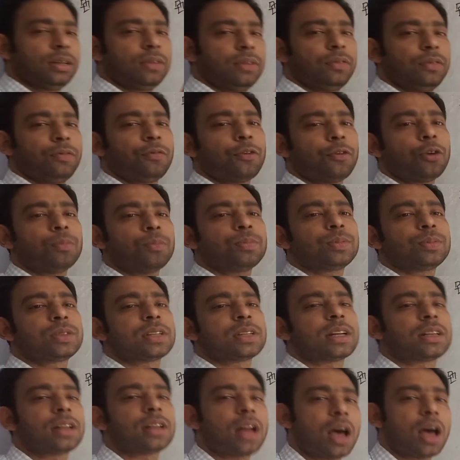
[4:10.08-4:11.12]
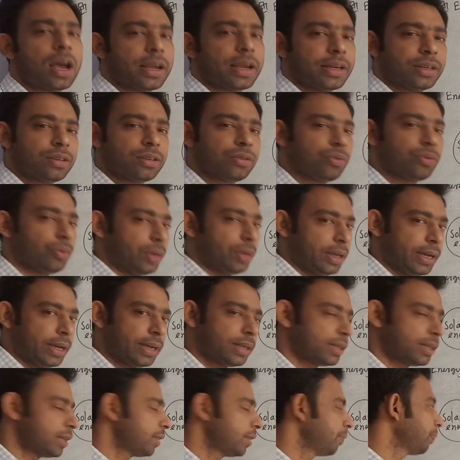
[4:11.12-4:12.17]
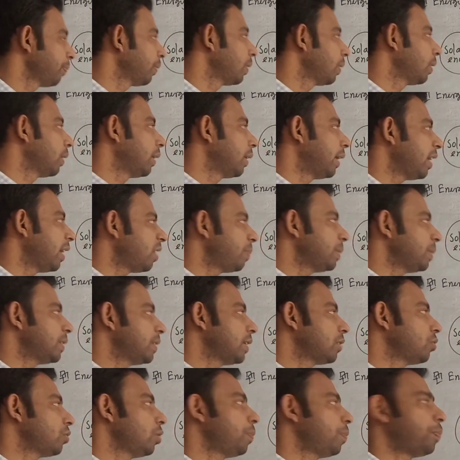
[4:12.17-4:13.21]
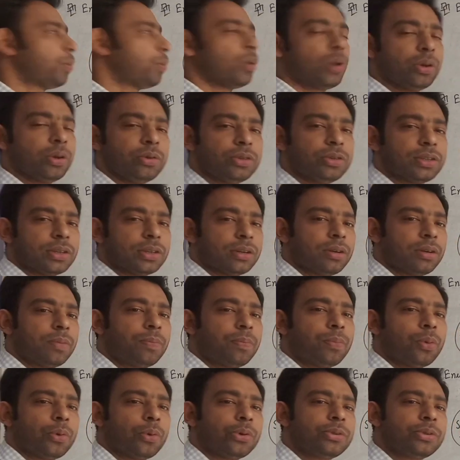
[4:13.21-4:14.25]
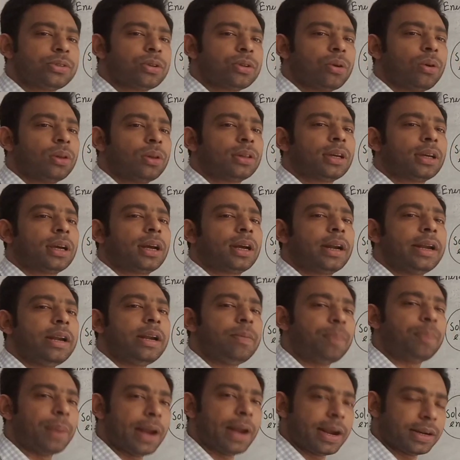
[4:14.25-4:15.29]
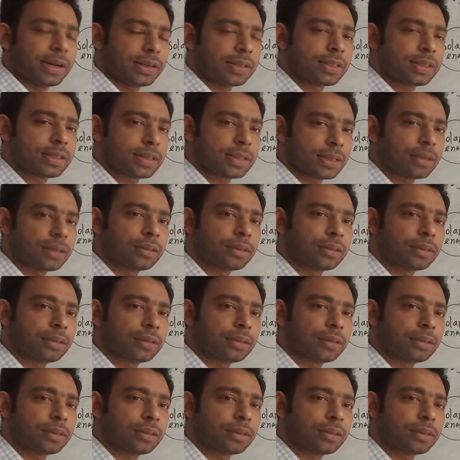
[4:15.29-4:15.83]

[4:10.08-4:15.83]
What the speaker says: from sunlight we get means actually producer all the green plants